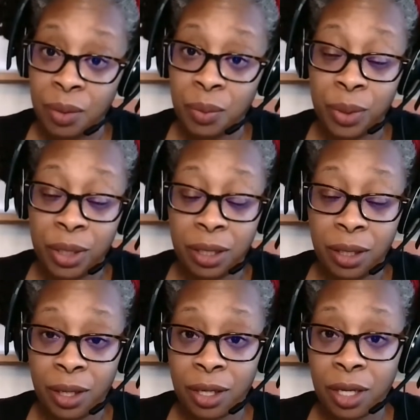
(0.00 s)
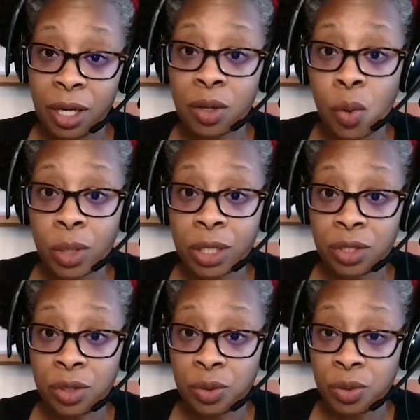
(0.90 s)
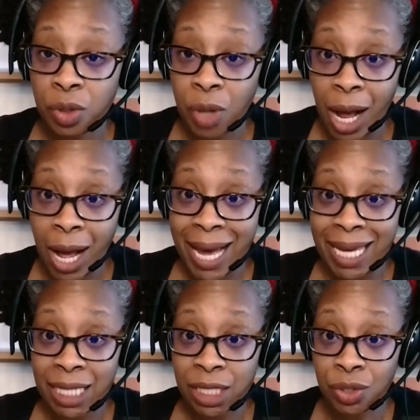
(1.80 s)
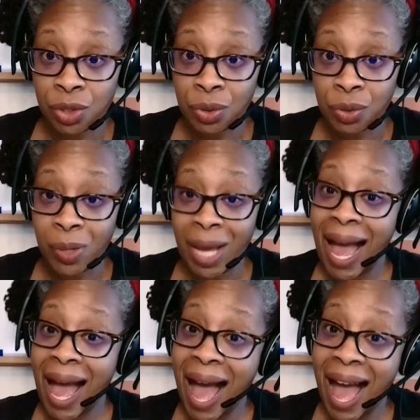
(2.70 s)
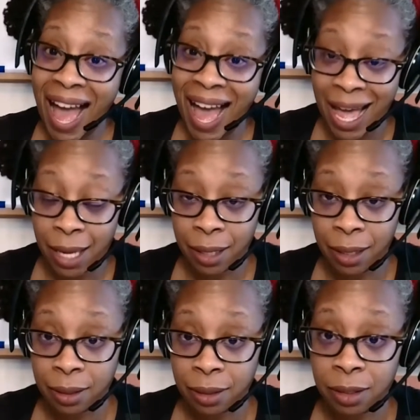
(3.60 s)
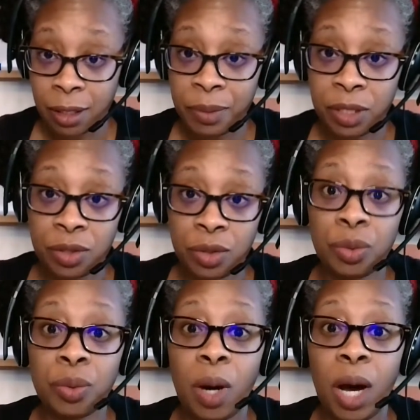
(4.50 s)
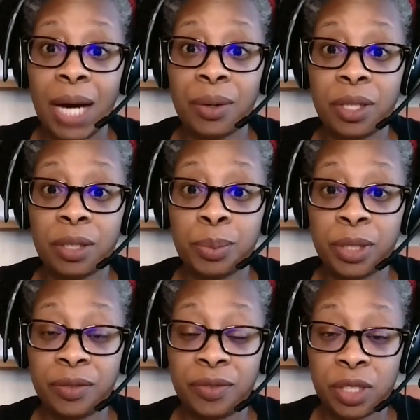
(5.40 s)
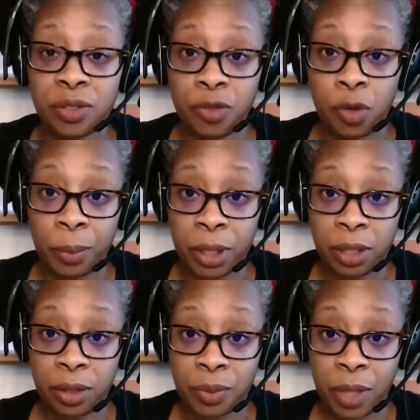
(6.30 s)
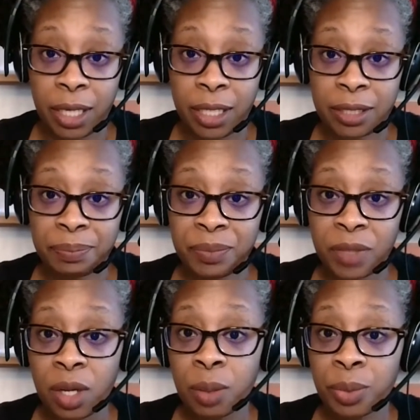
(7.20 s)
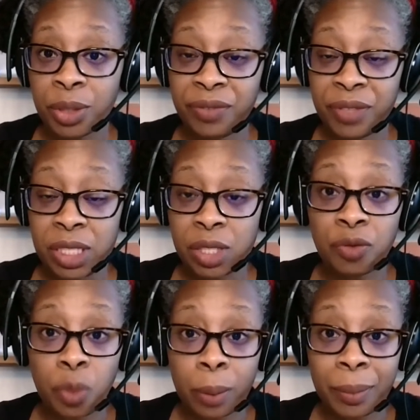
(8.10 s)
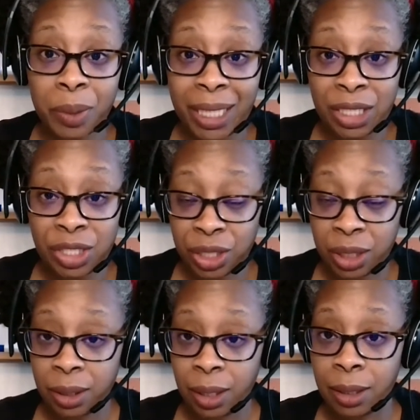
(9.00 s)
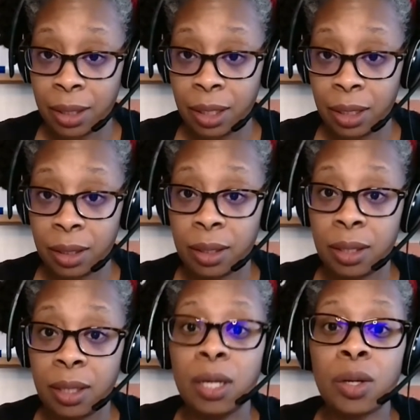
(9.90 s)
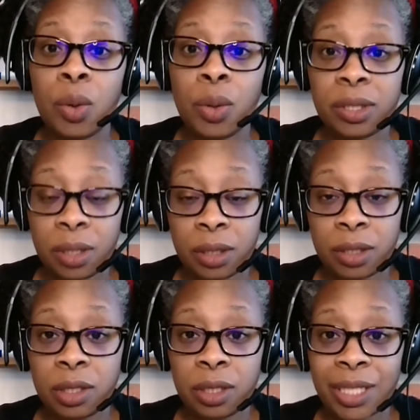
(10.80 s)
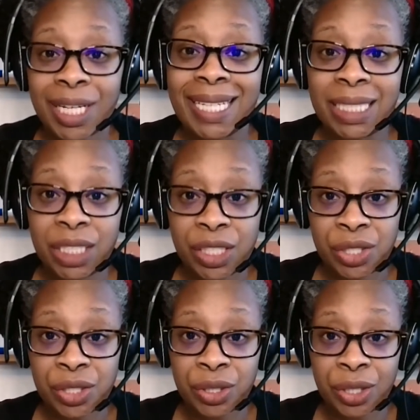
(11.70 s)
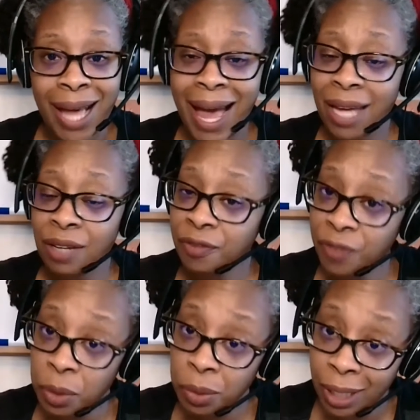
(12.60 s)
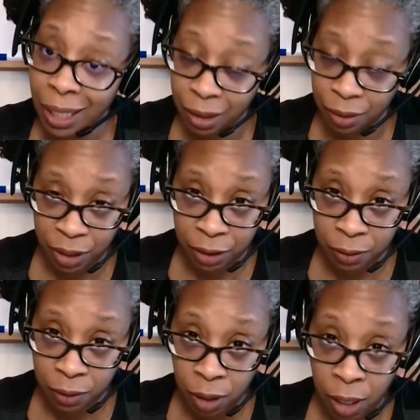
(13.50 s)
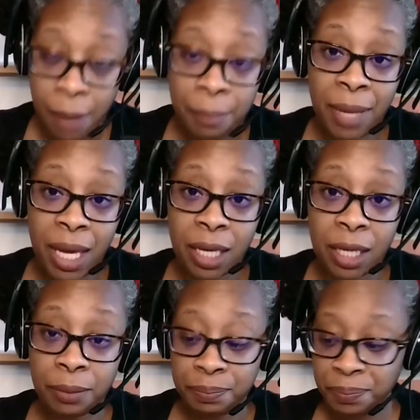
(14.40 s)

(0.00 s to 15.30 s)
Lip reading: We are going to try to add something to our previous formula, right? Previous formulation. The cornstarch, conditioner, and food coloring made